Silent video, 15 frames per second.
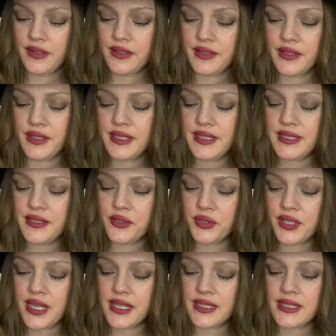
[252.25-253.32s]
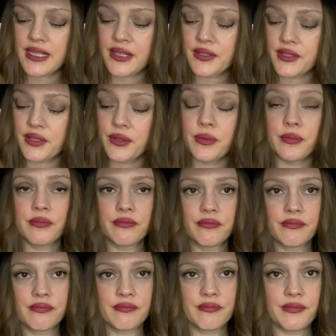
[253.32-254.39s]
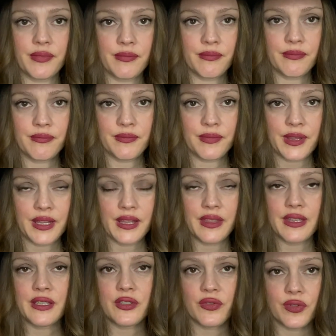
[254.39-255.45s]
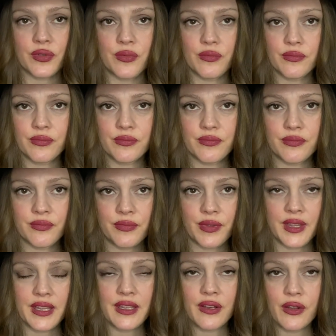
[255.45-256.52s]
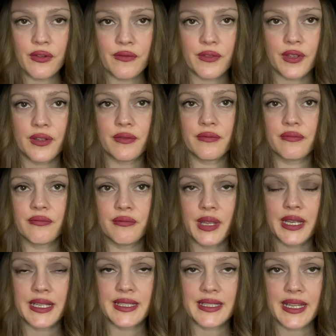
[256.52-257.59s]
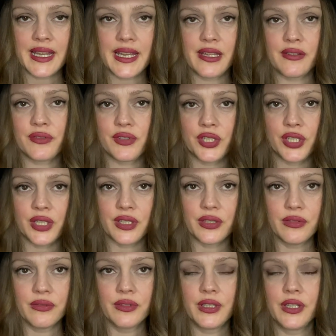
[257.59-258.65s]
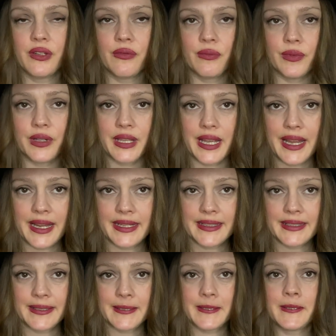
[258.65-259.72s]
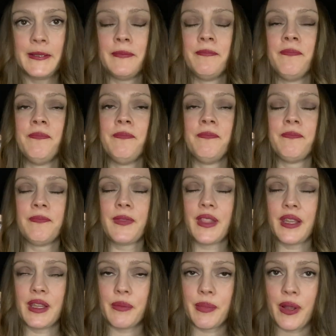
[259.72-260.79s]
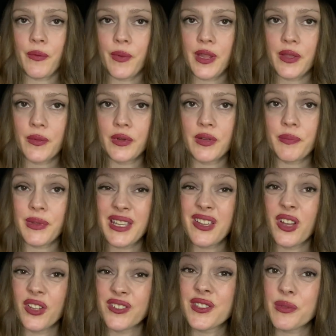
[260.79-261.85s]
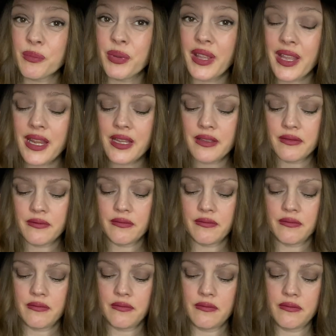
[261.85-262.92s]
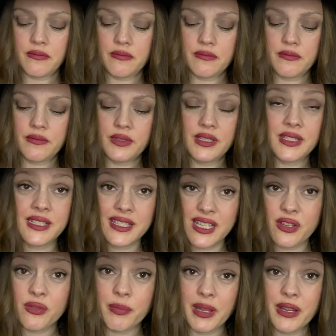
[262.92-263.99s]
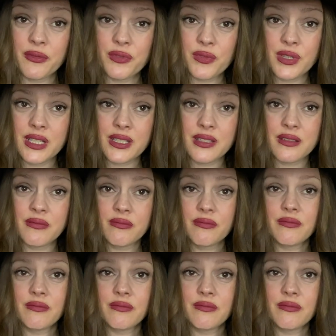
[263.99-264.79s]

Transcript: So this is your chance now to think things through, think it over, meditate, chill, relax. Think about where you want to be, contemplate, and set your boundaries.